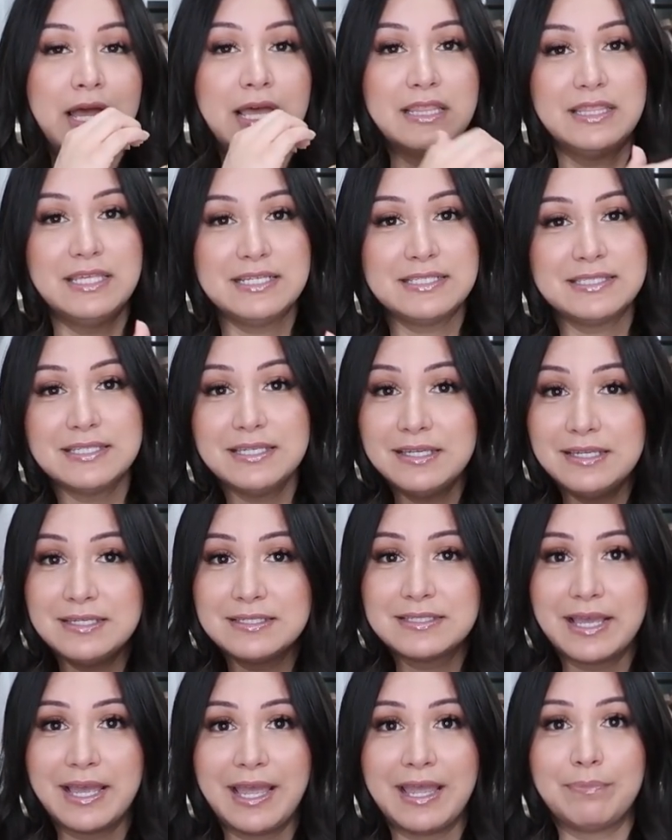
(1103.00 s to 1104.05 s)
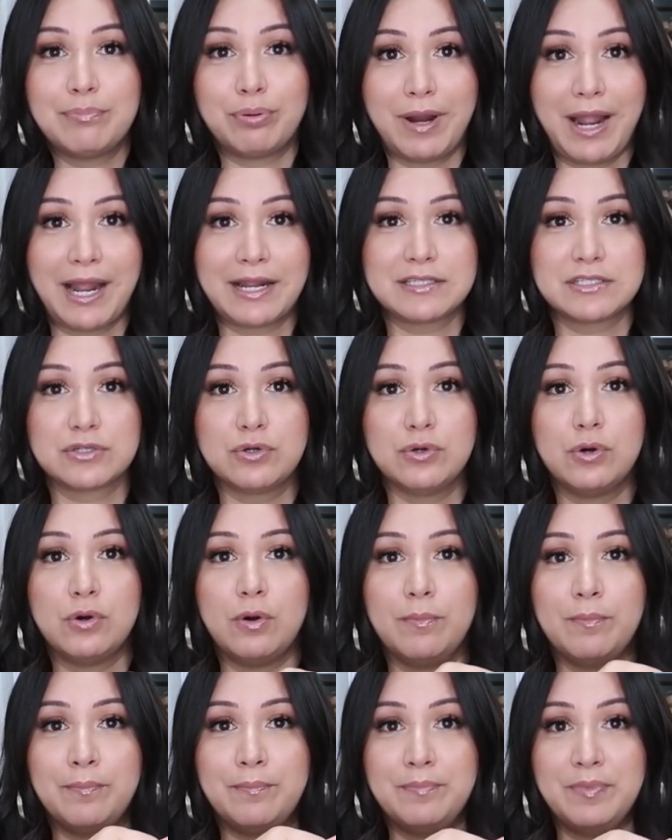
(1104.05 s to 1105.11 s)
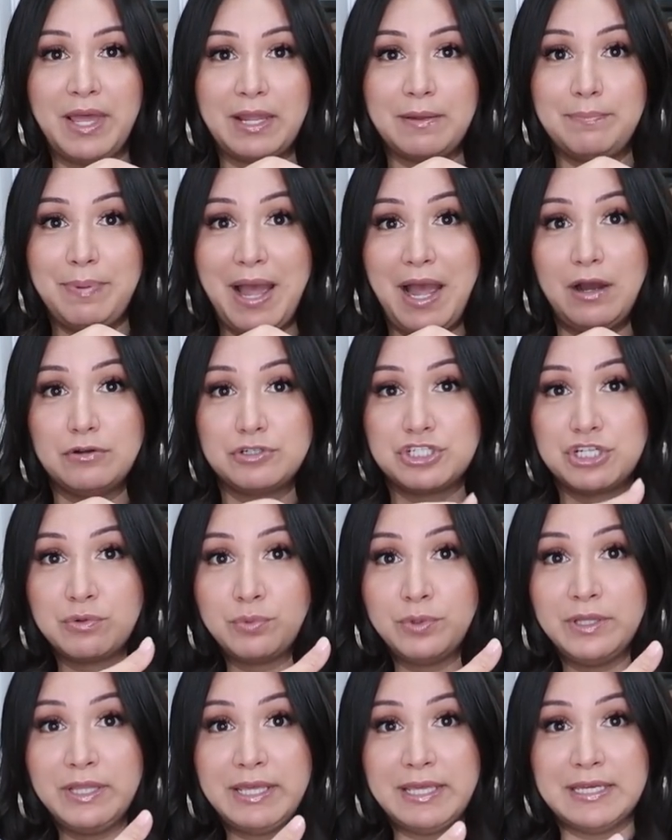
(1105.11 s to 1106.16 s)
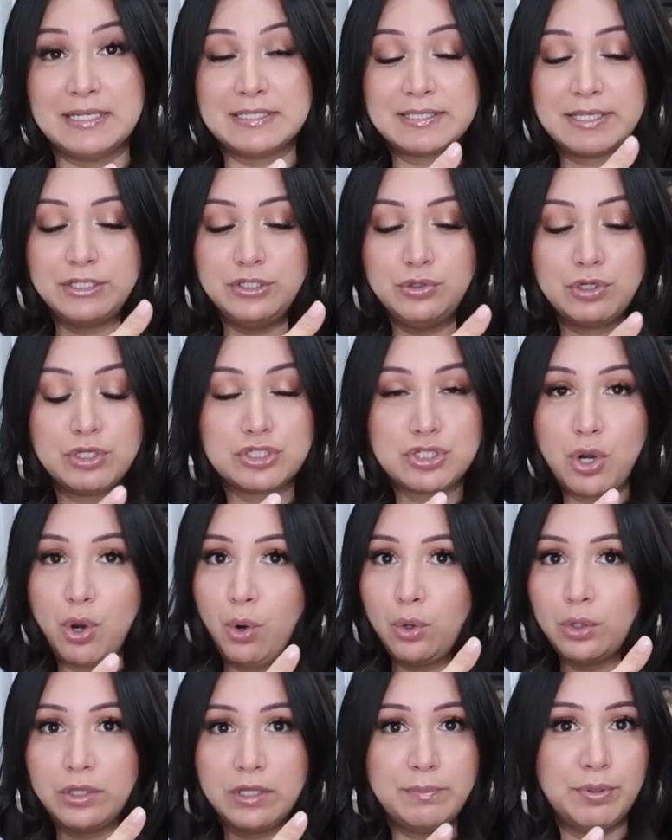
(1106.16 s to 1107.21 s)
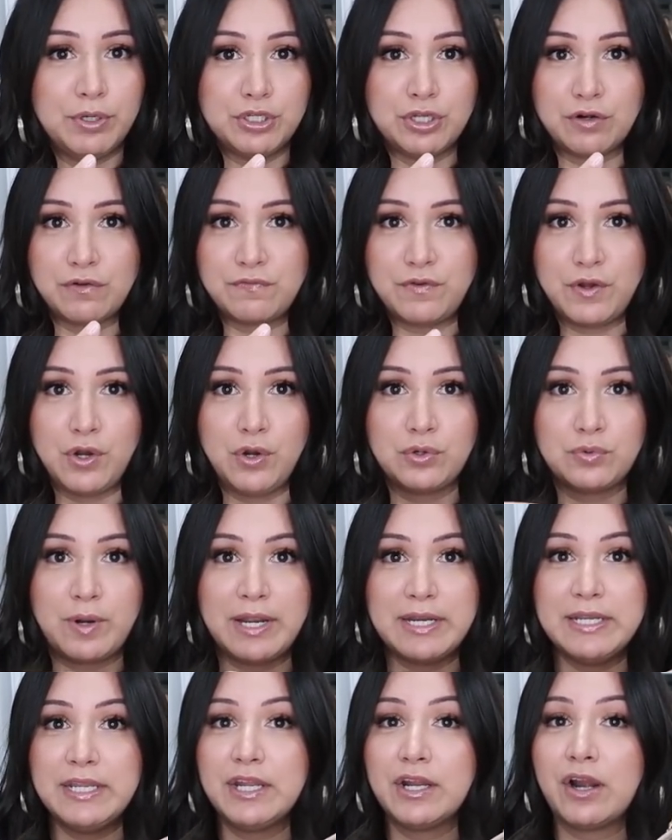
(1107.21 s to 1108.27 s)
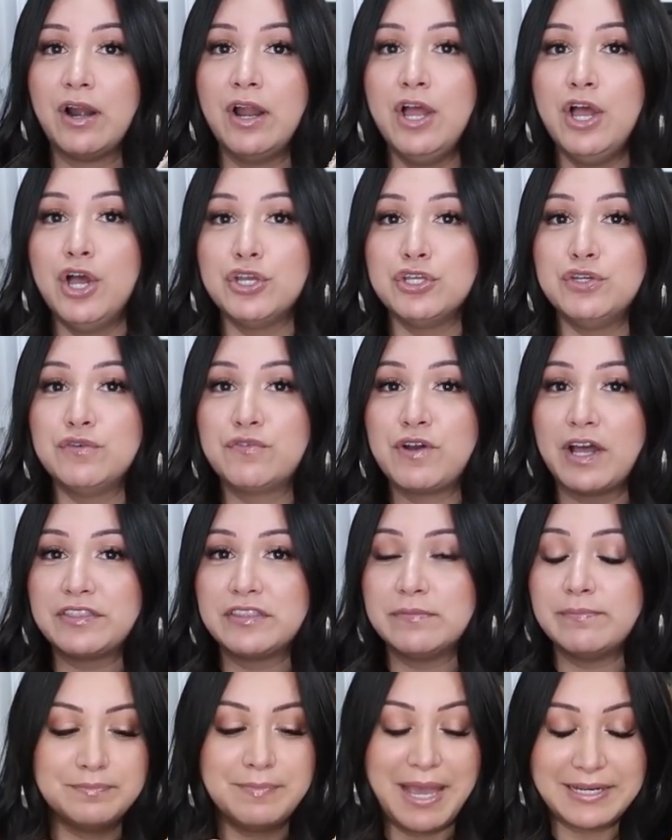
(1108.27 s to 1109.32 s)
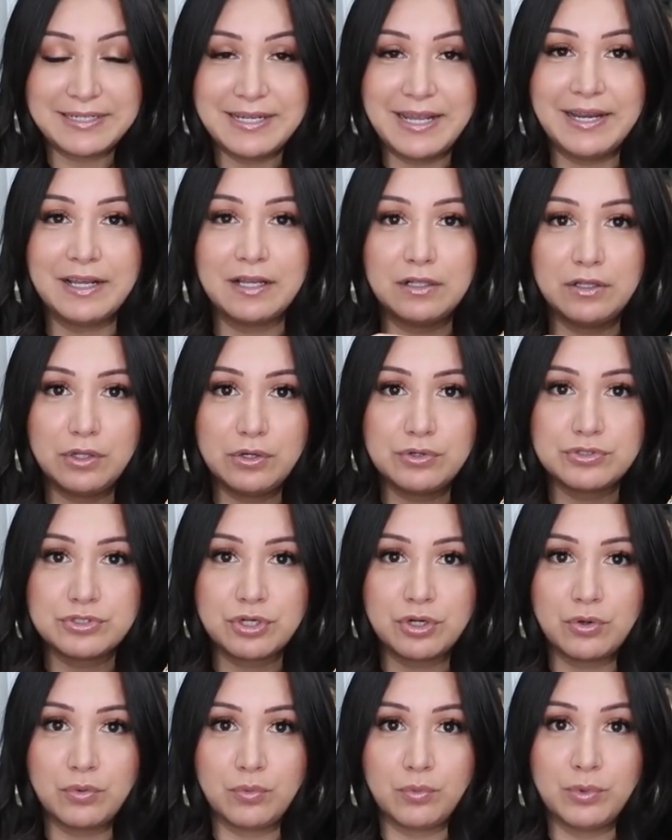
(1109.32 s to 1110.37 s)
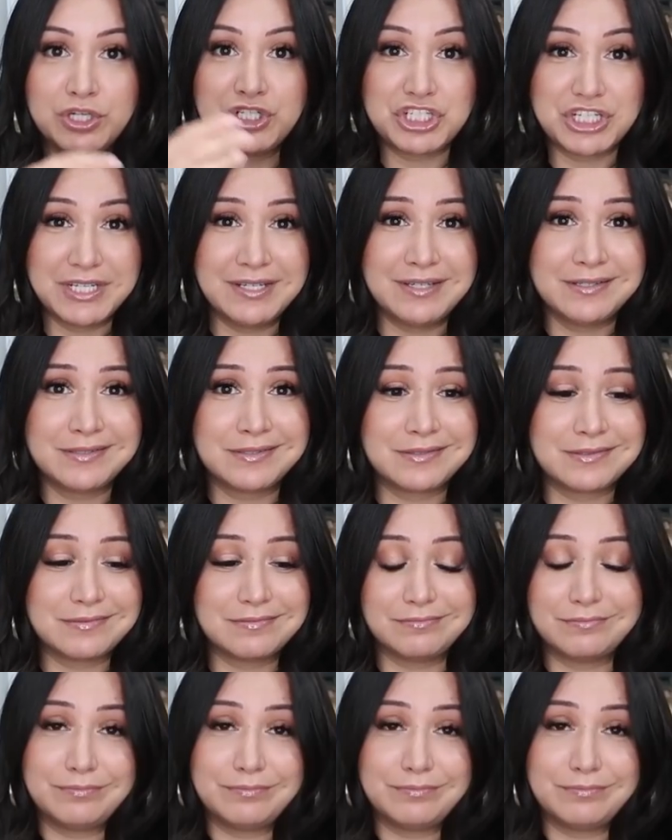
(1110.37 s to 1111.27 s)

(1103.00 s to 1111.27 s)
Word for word: This is a practical like pouch. It really is. Like, you can totally put your phone right here. You've got the magnetic closer, which is